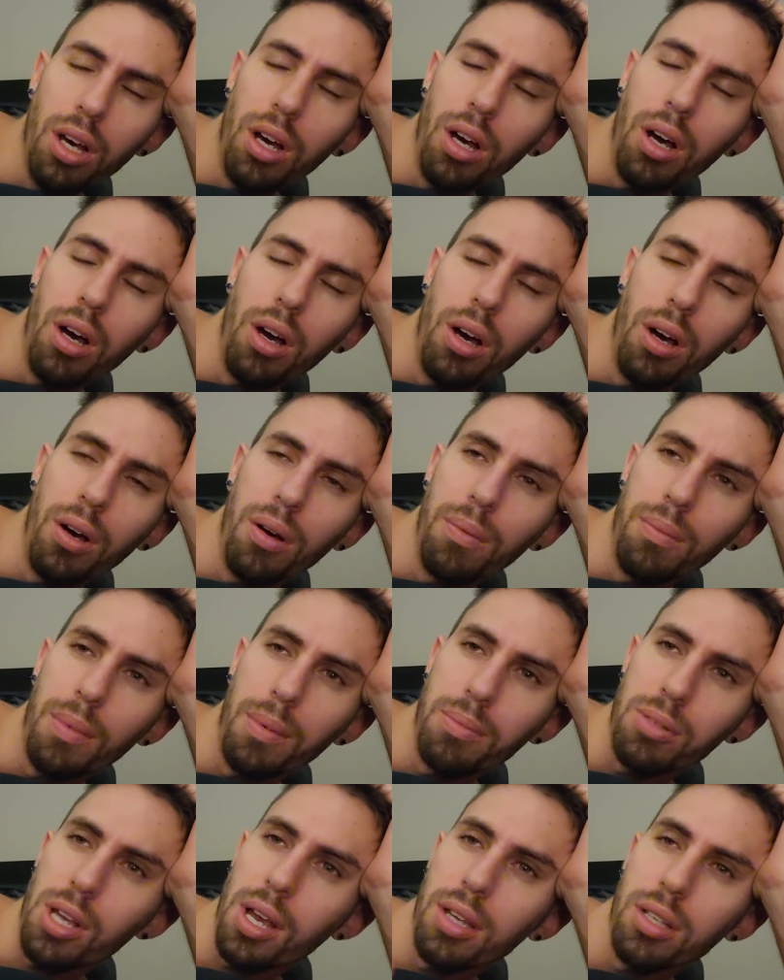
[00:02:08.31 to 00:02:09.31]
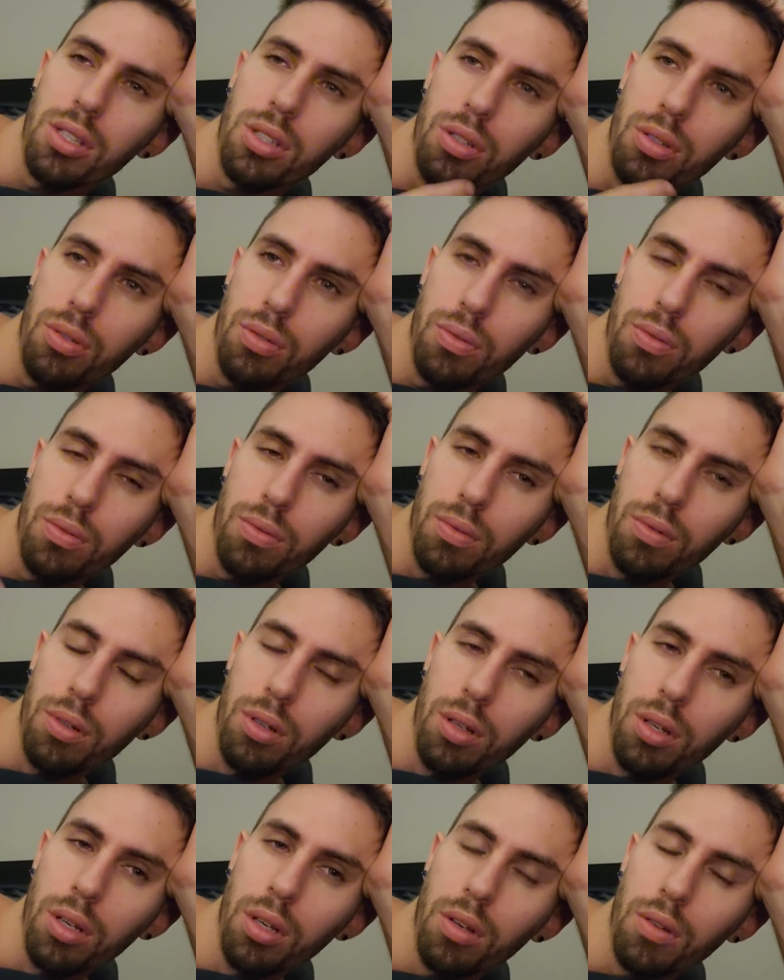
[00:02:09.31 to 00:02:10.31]
I'm trying to
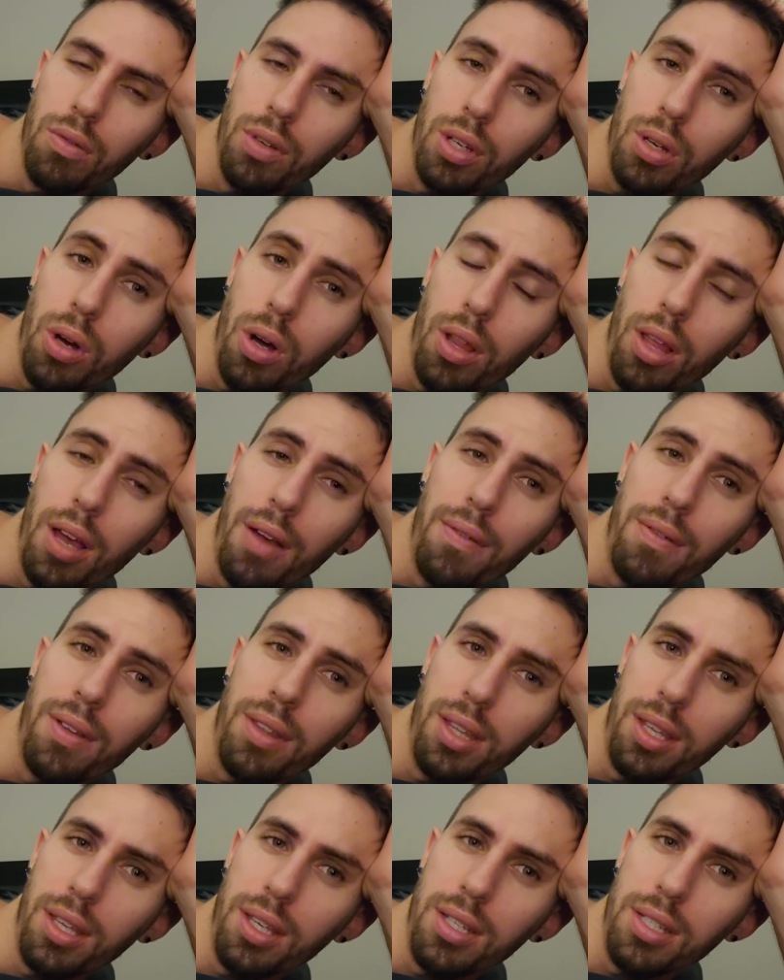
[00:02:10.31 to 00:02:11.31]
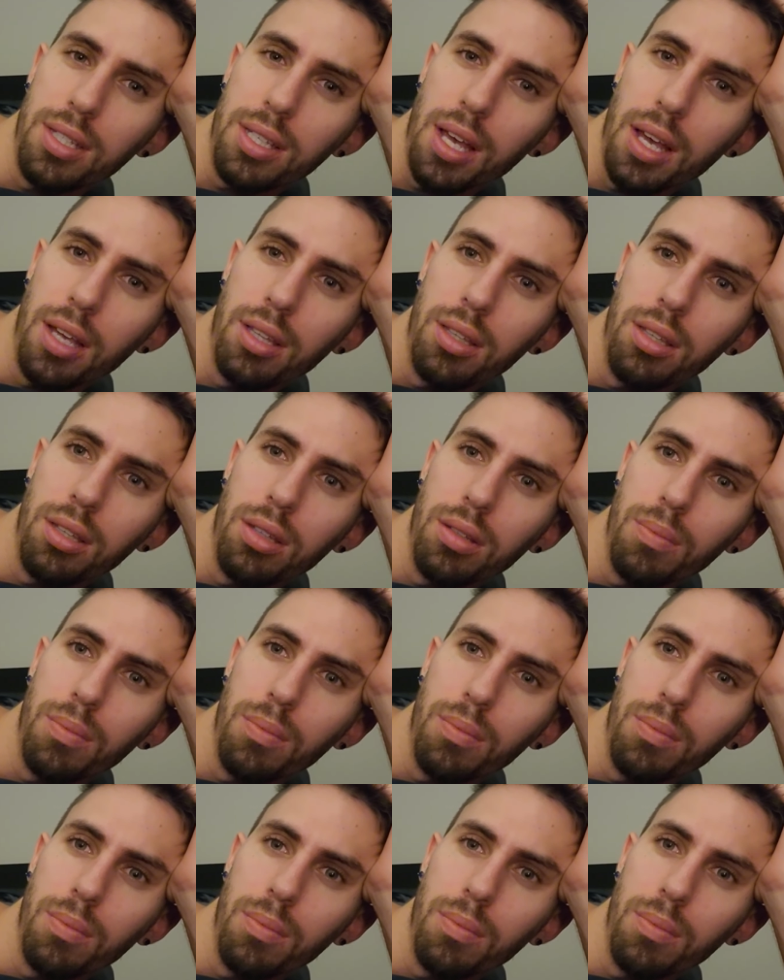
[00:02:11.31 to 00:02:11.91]
recall everything he said,